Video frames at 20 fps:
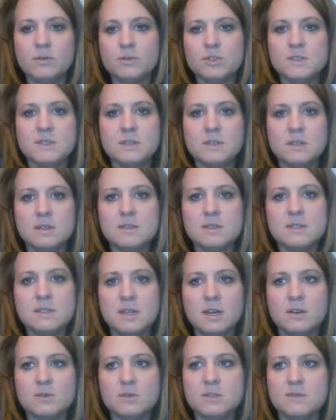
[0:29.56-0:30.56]
just the ins
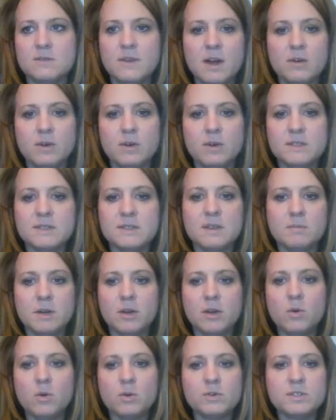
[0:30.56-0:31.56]
and outs of how I set
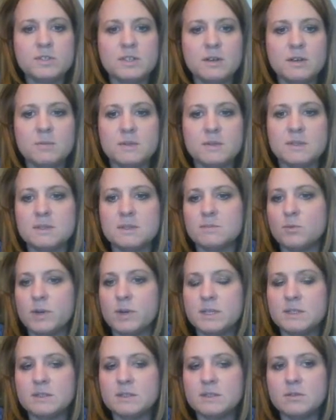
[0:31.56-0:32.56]
my course up and some
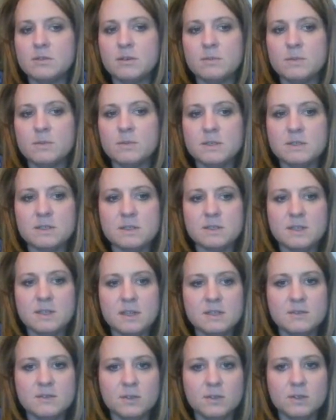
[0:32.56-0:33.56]
ways that you can be
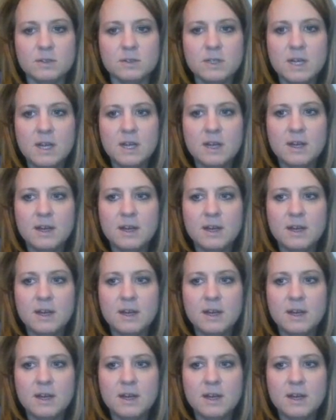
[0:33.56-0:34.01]
successful.